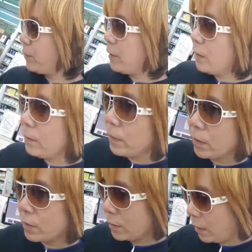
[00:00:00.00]
one
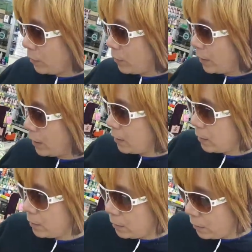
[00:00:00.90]
because I
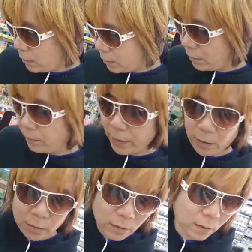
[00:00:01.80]
wanna some
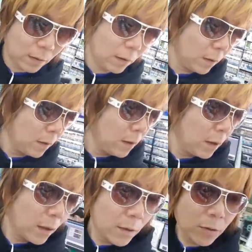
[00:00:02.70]
milk.
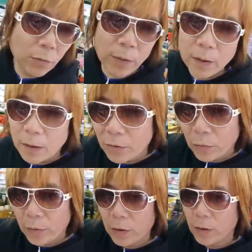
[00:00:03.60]
So we
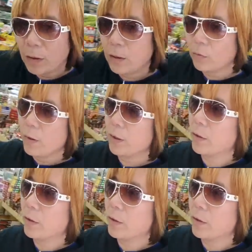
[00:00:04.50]
wanna